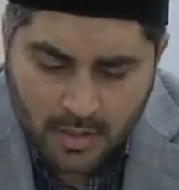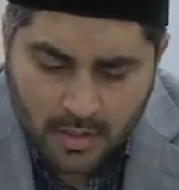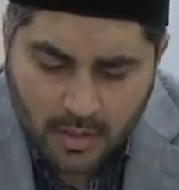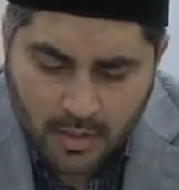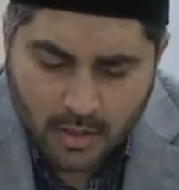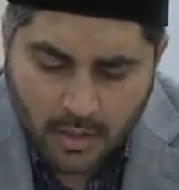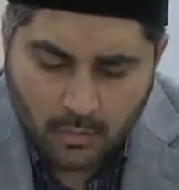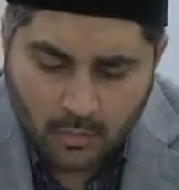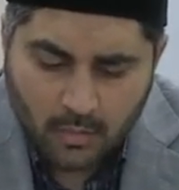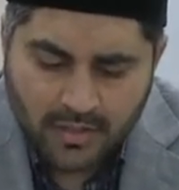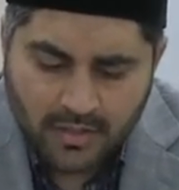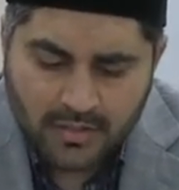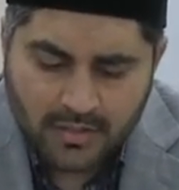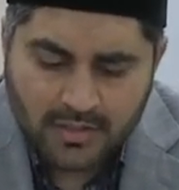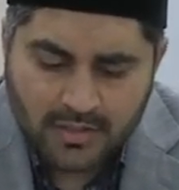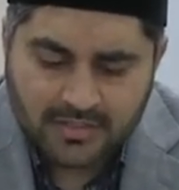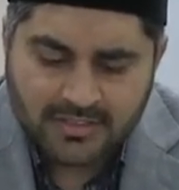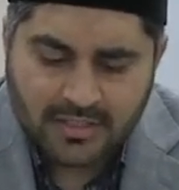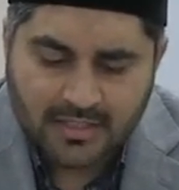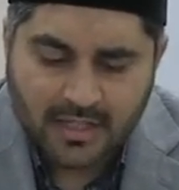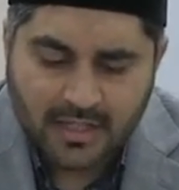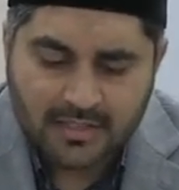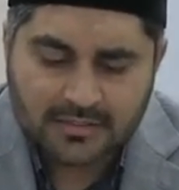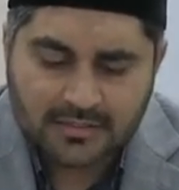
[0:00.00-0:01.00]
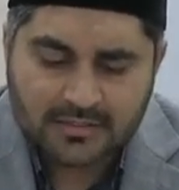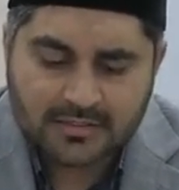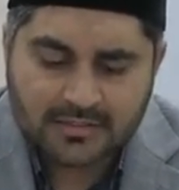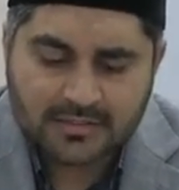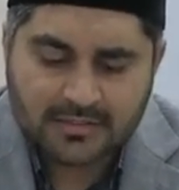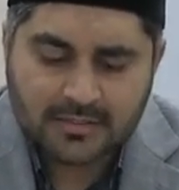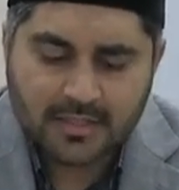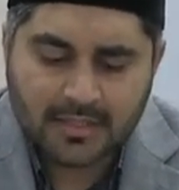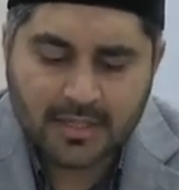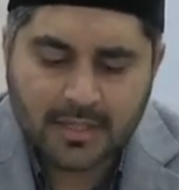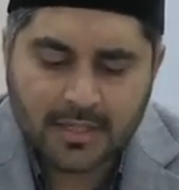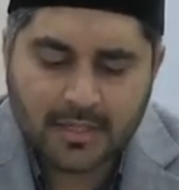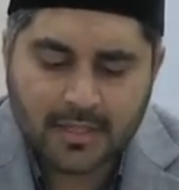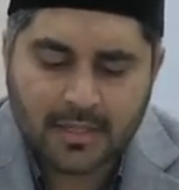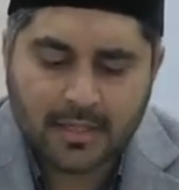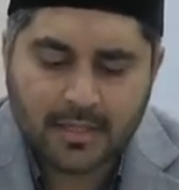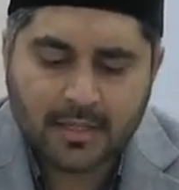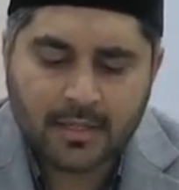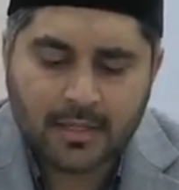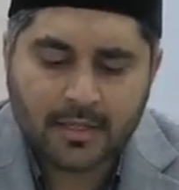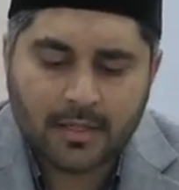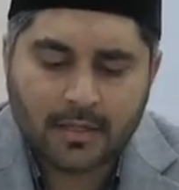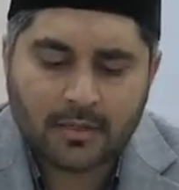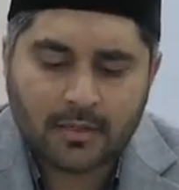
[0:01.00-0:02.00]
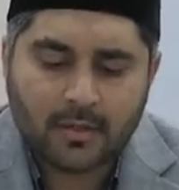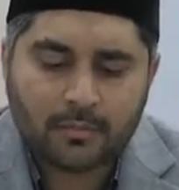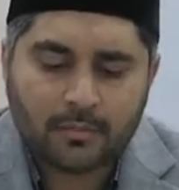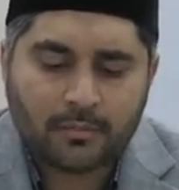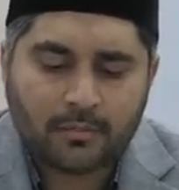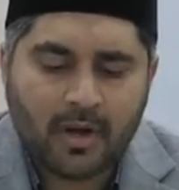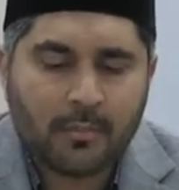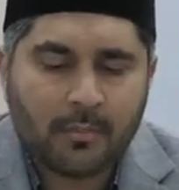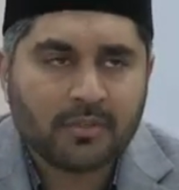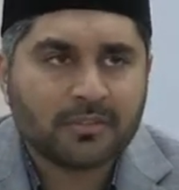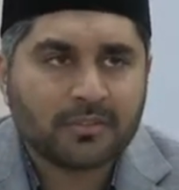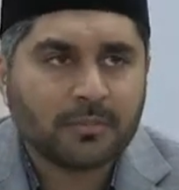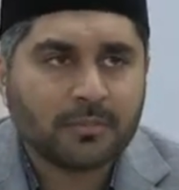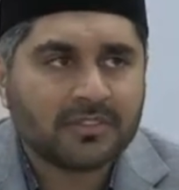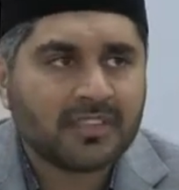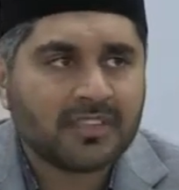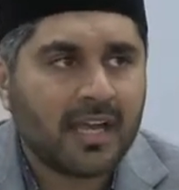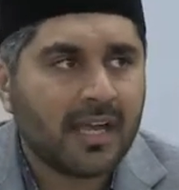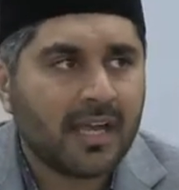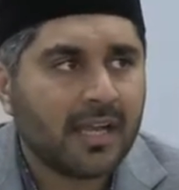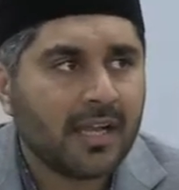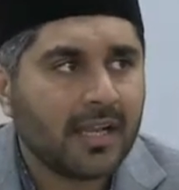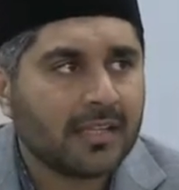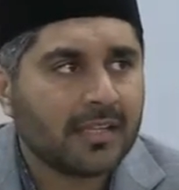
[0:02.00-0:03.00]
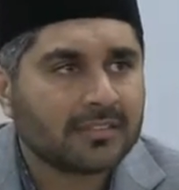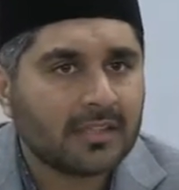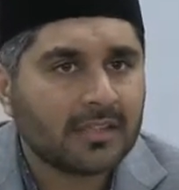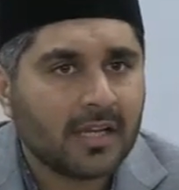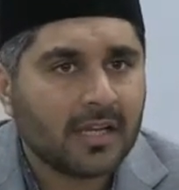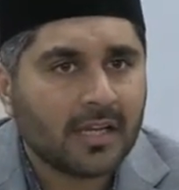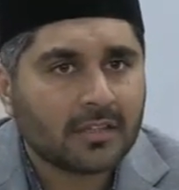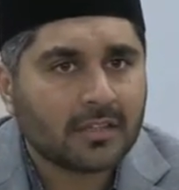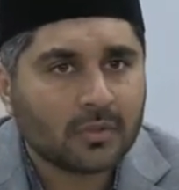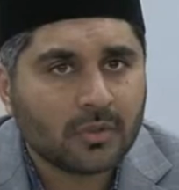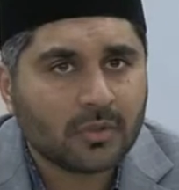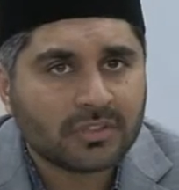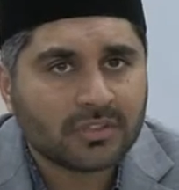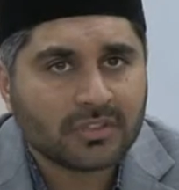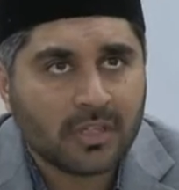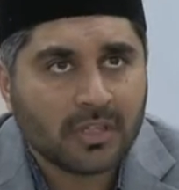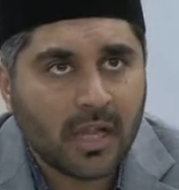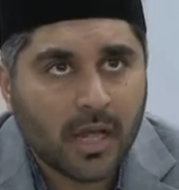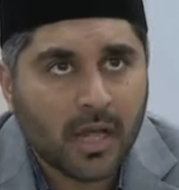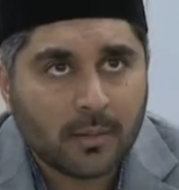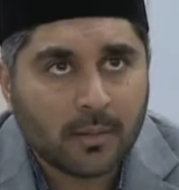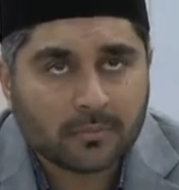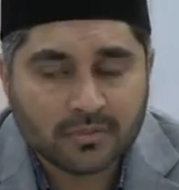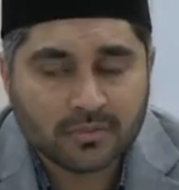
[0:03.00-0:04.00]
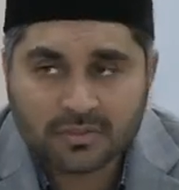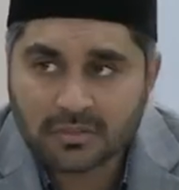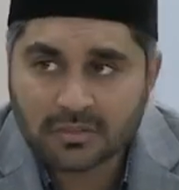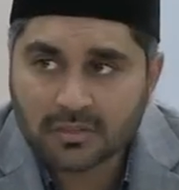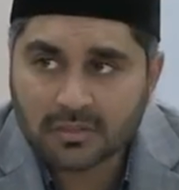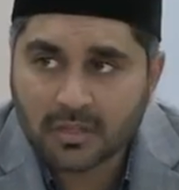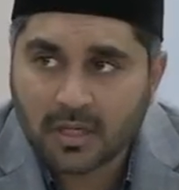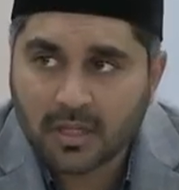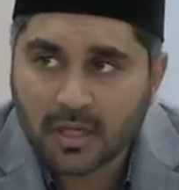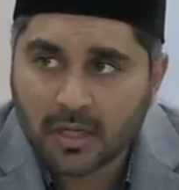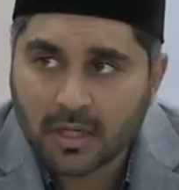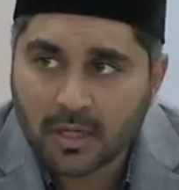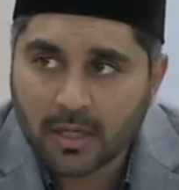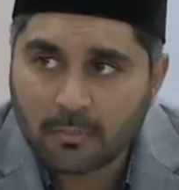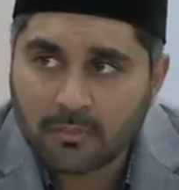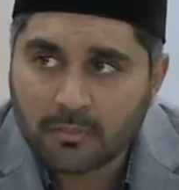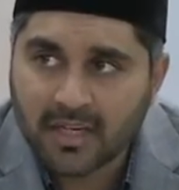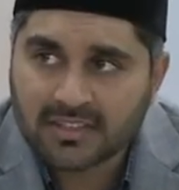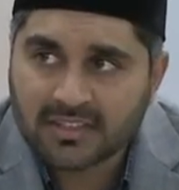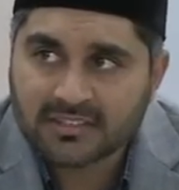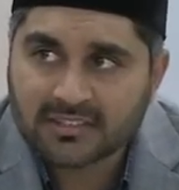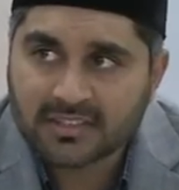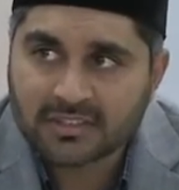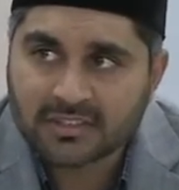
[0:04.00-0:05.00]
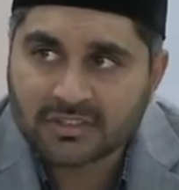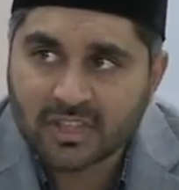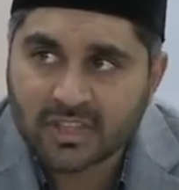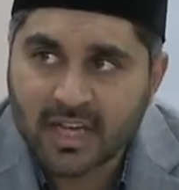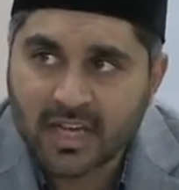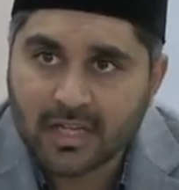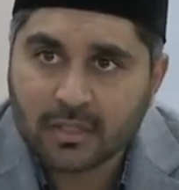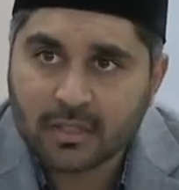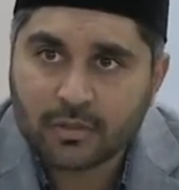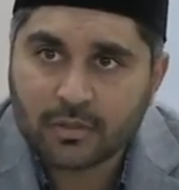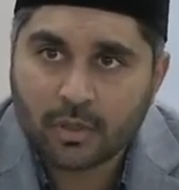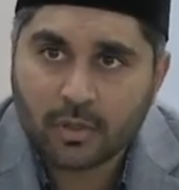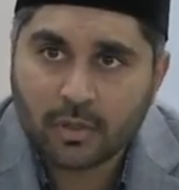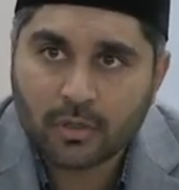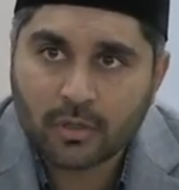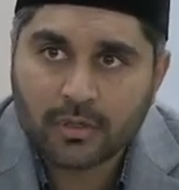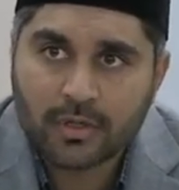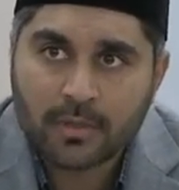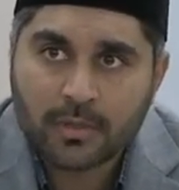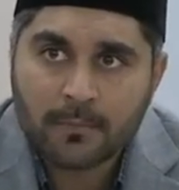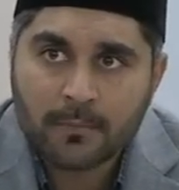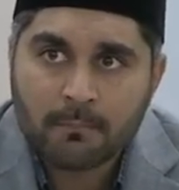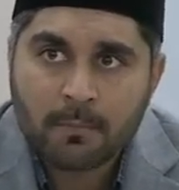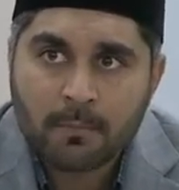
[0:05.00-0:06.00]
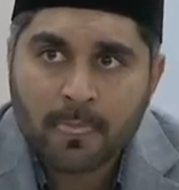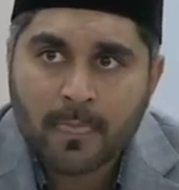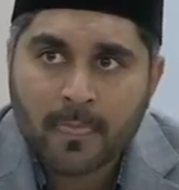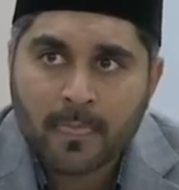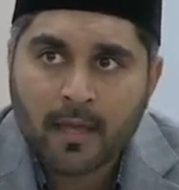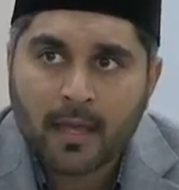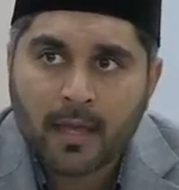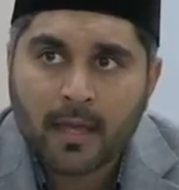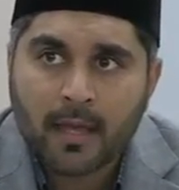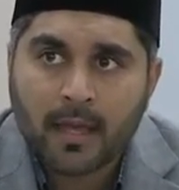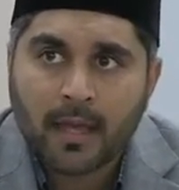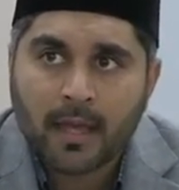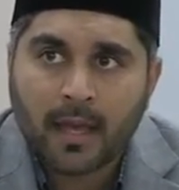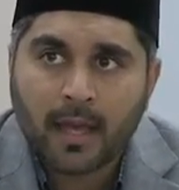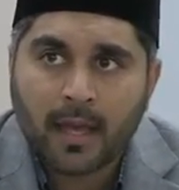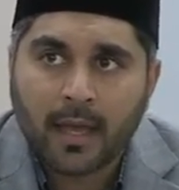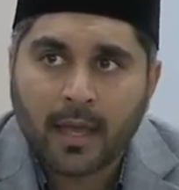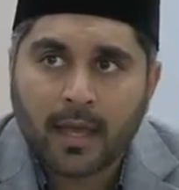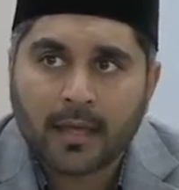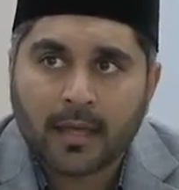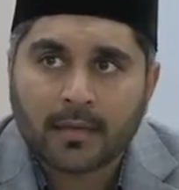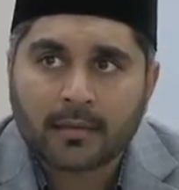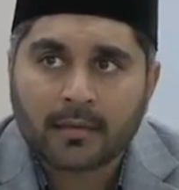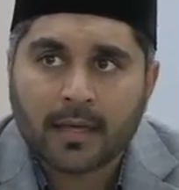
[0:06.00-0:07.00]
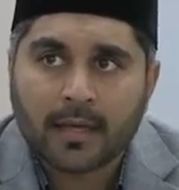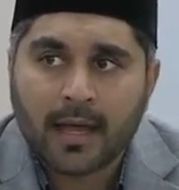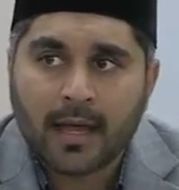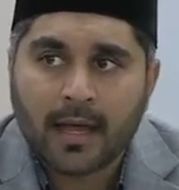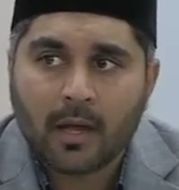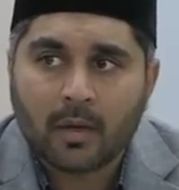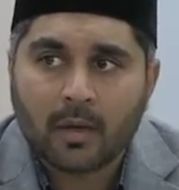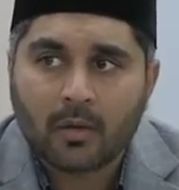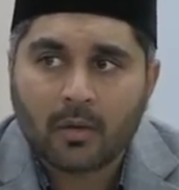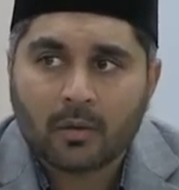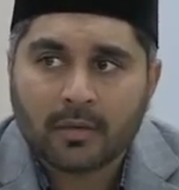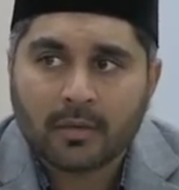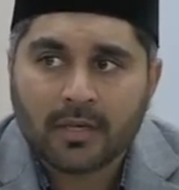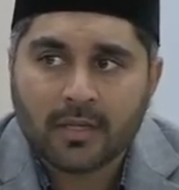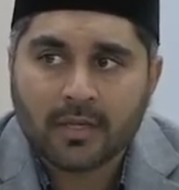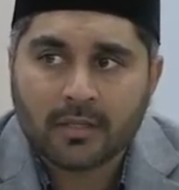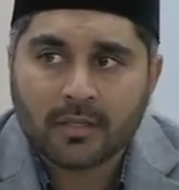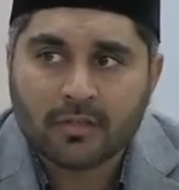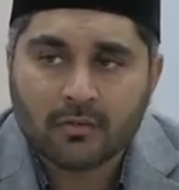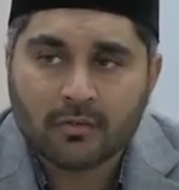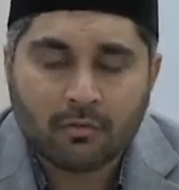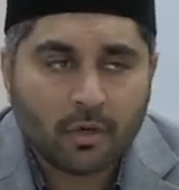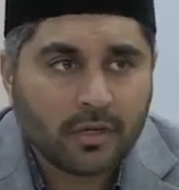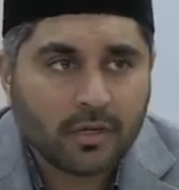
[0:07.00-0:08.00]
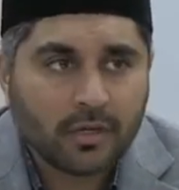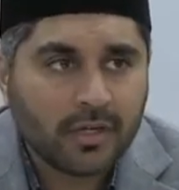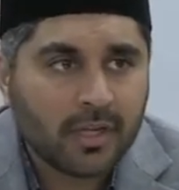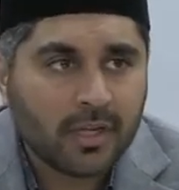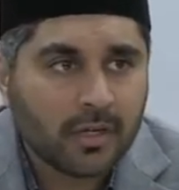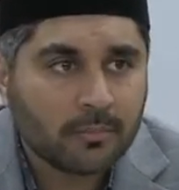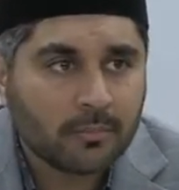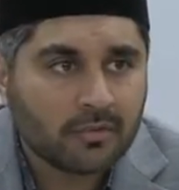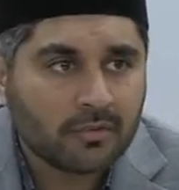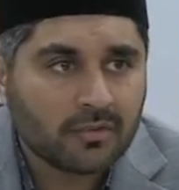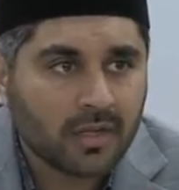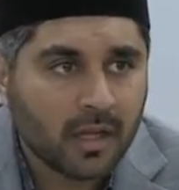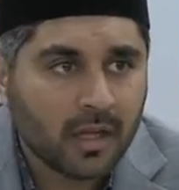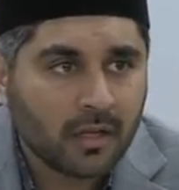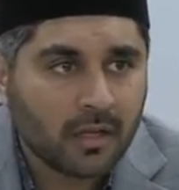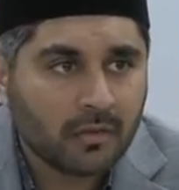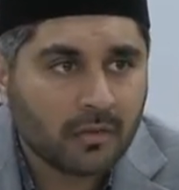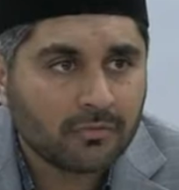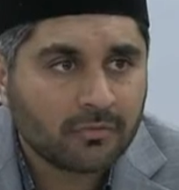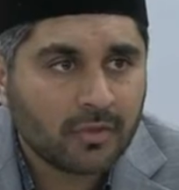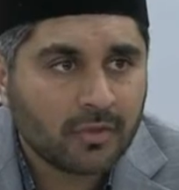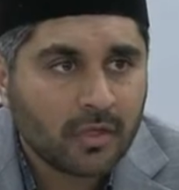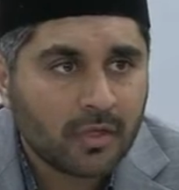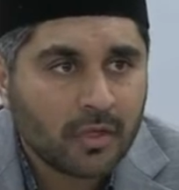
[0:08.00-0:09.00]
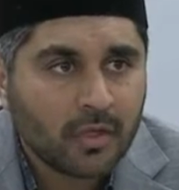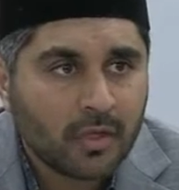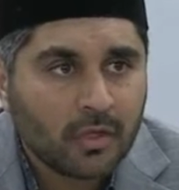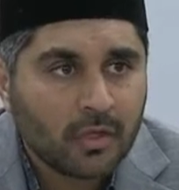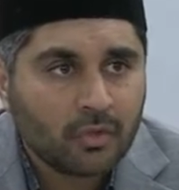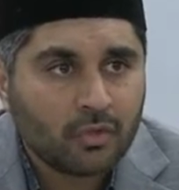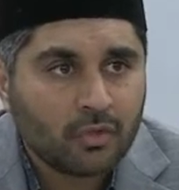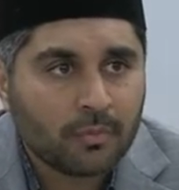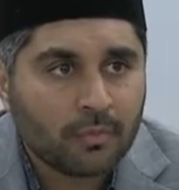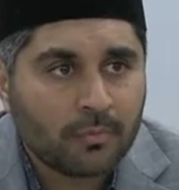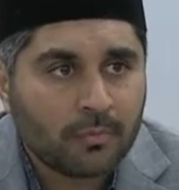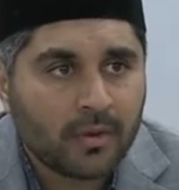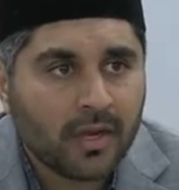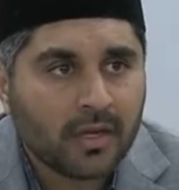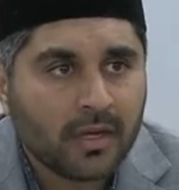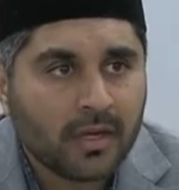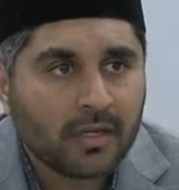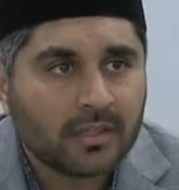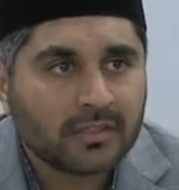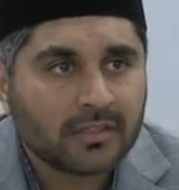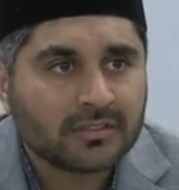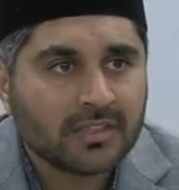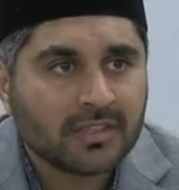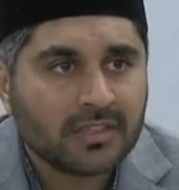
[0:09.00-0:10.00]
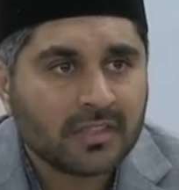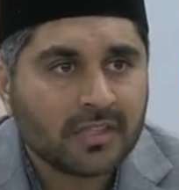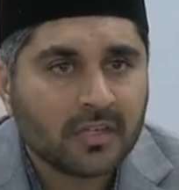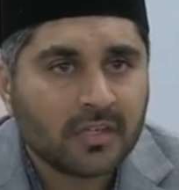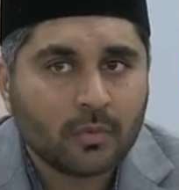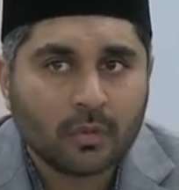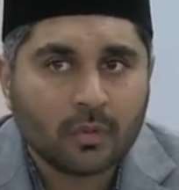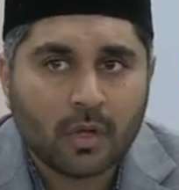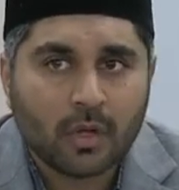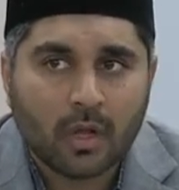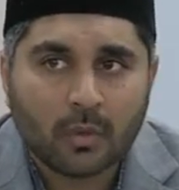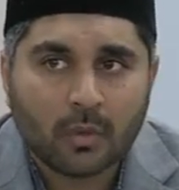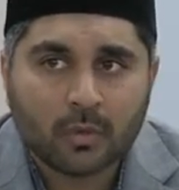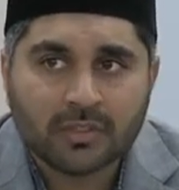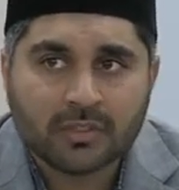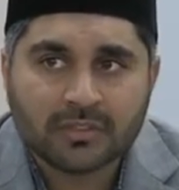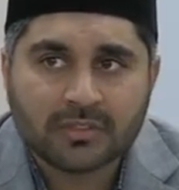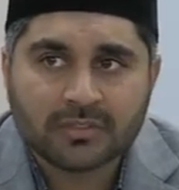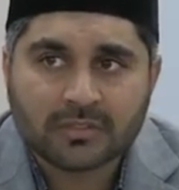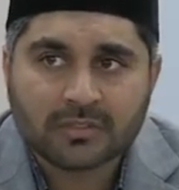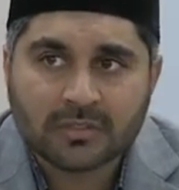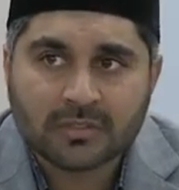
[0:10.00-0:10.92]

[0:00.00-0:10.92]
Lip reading: We discussed Promised Messiah alayhi salatu wasalam's blessed childhood and how he devoted himself to prayers, and he would always